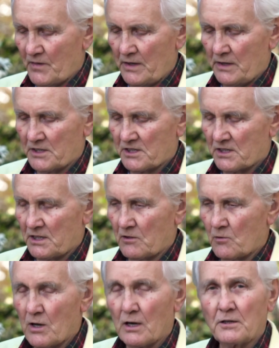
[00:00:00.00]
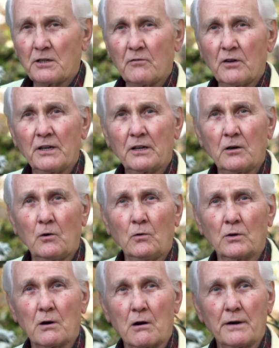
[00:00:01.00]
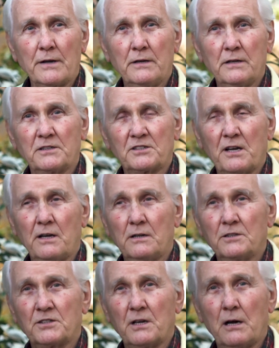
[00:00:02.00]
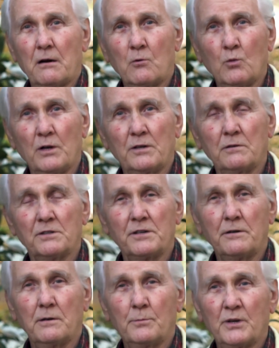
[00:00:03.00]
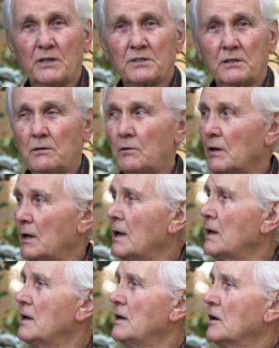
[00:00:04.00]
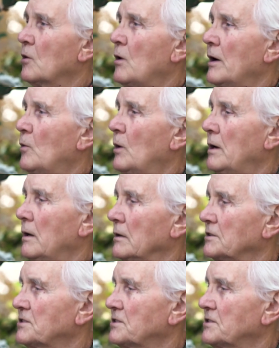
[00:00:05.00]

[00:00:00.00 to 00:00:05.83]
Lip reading: it's relatively cold hardy and stands our winters here in Pensacola quite well.